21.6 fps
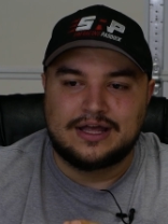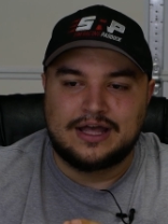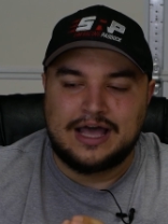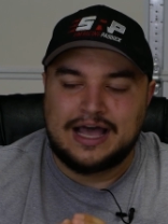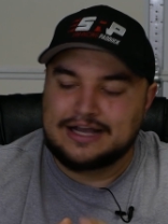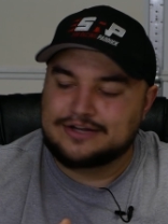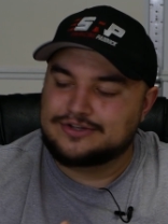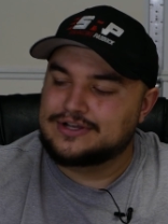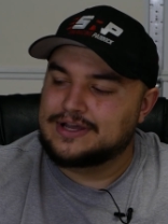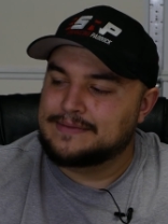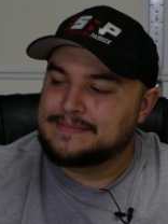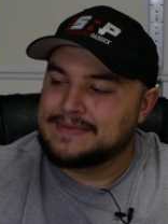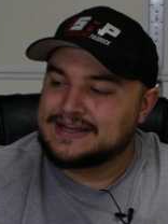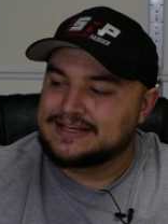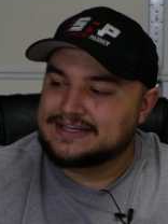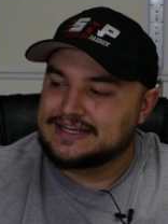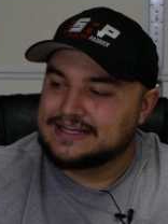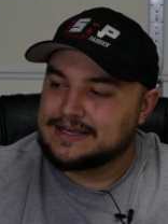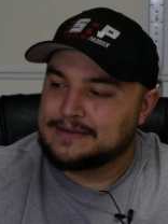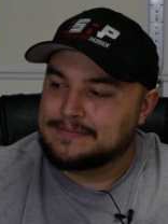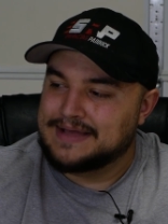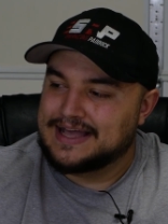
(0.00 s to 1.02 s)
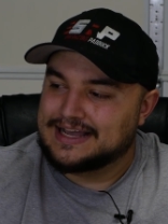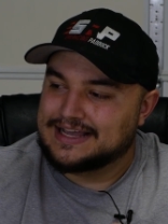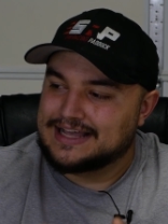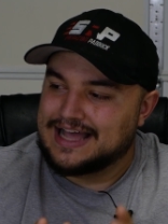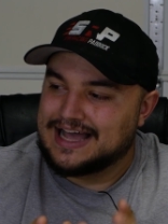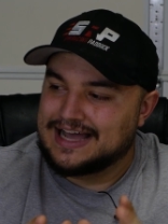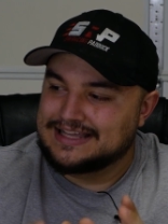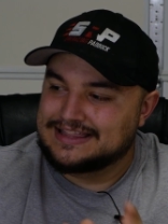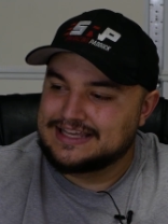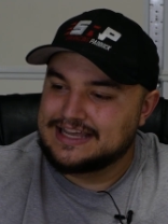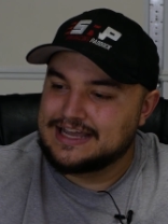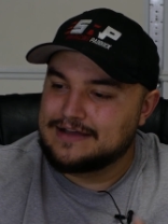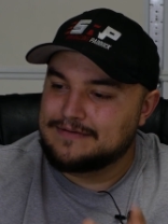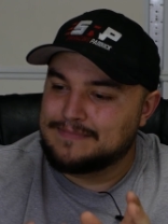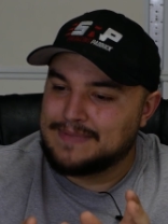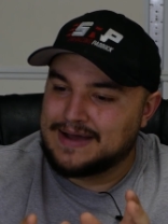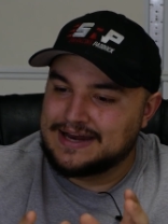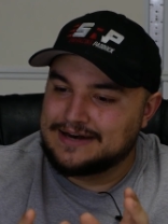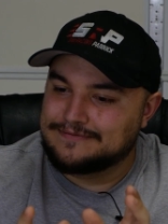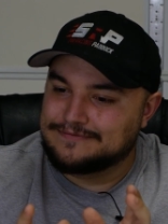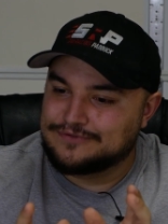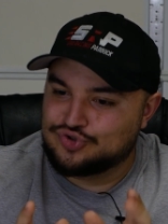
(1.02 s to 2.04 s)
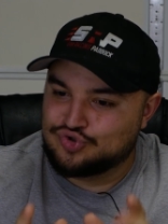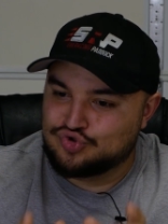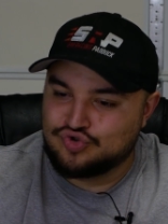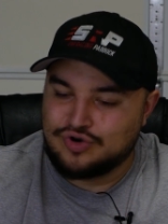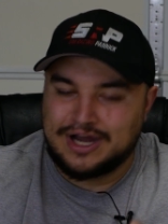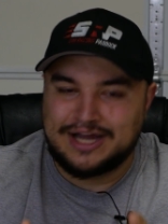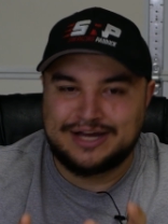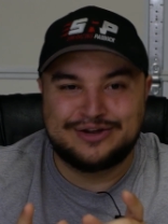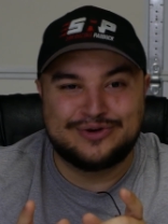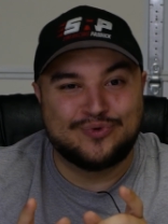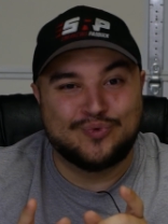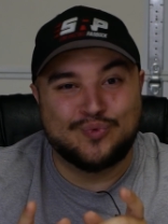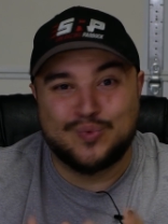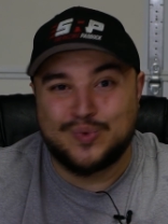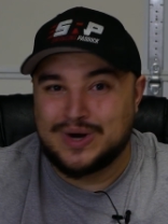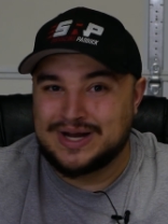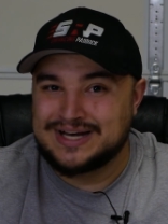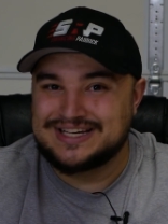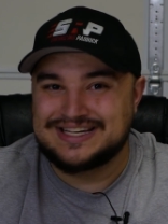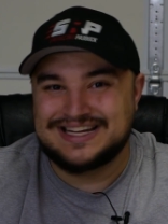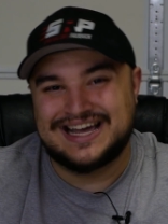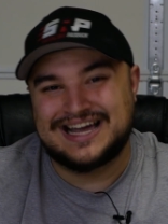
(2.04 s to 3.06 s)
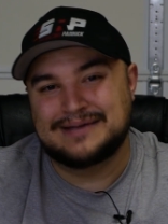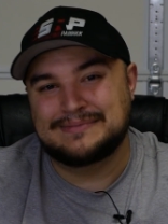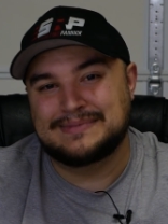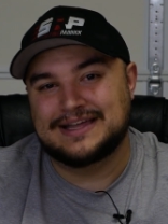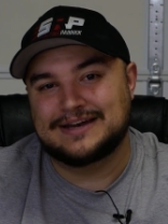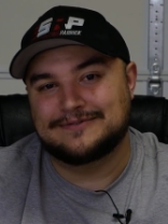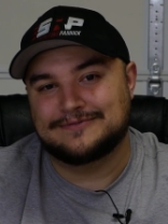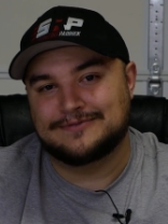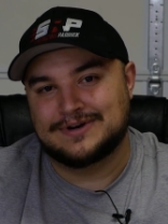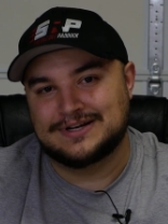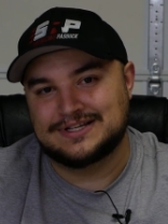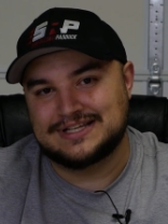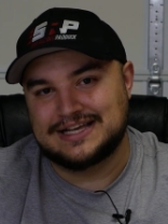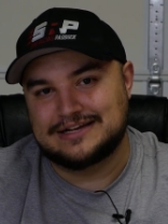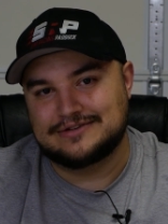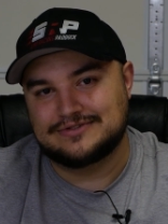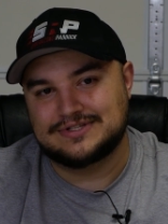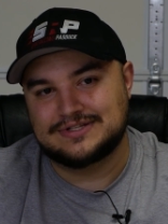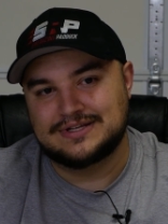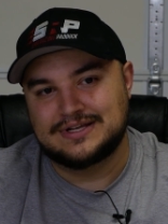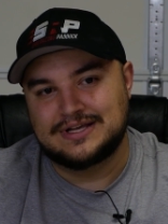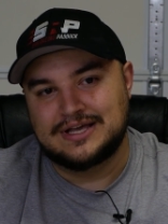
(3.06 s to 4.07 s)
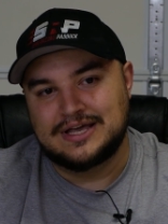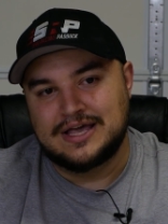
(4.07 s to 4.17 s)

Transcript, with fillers: Actually, I might take it back. I think I might have tried it one time at a friend's house.